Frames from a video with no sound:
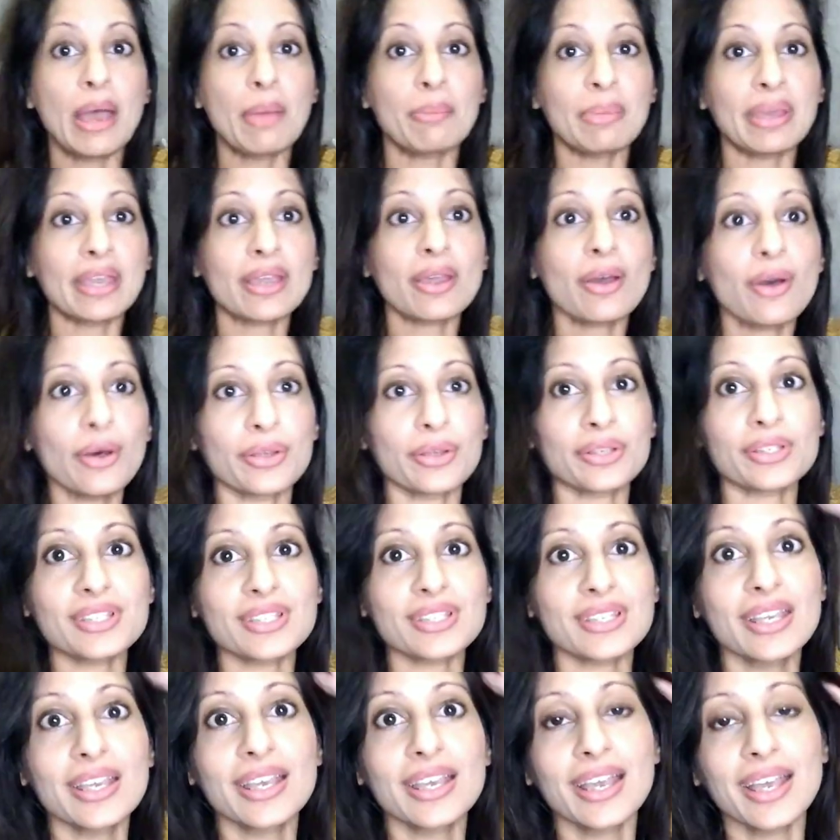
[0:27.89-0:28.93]

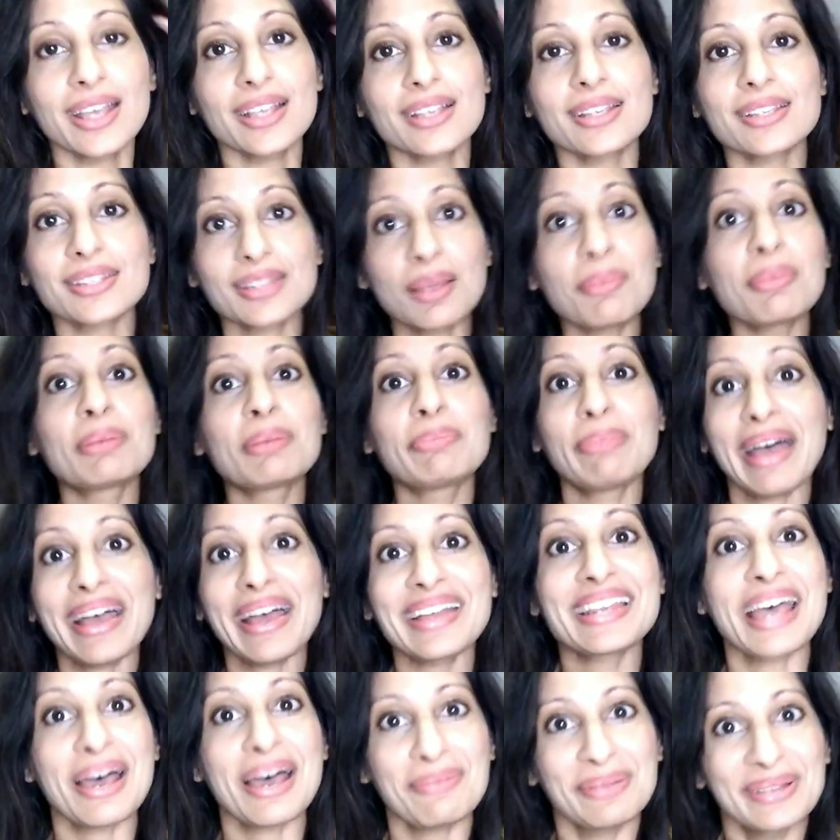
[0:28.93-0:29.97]
Because something
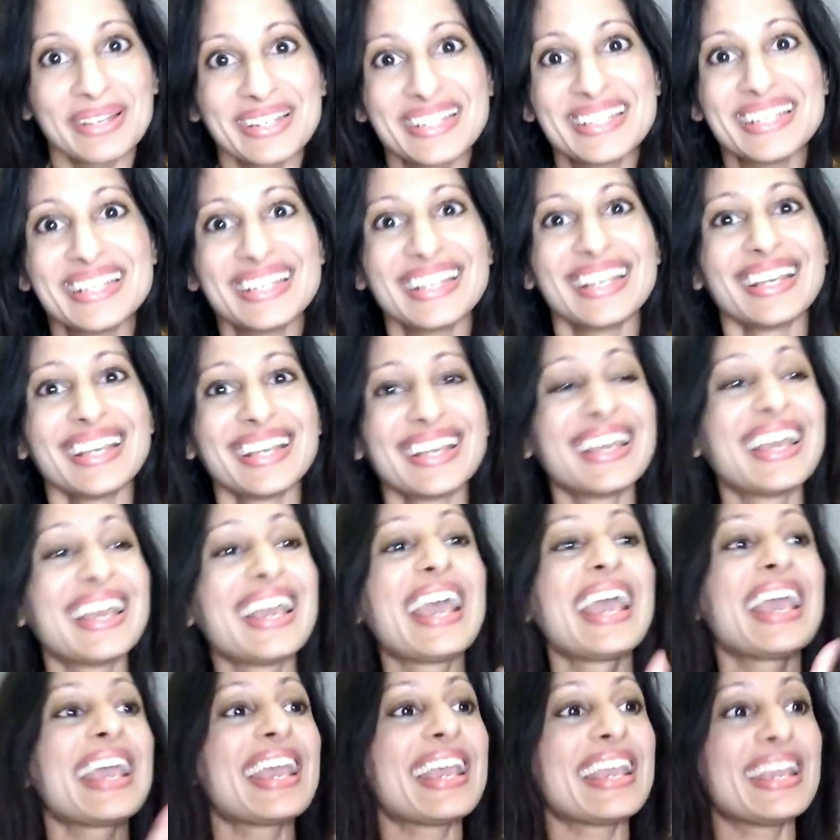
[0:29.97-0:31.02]
bad happened.
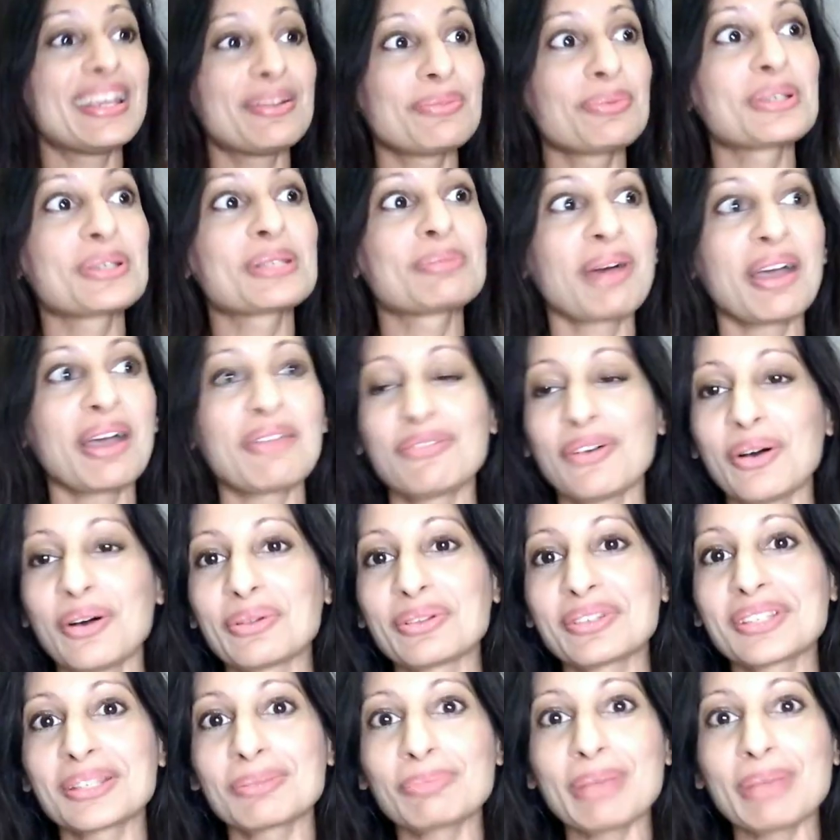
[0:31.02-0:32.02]
It was my fault,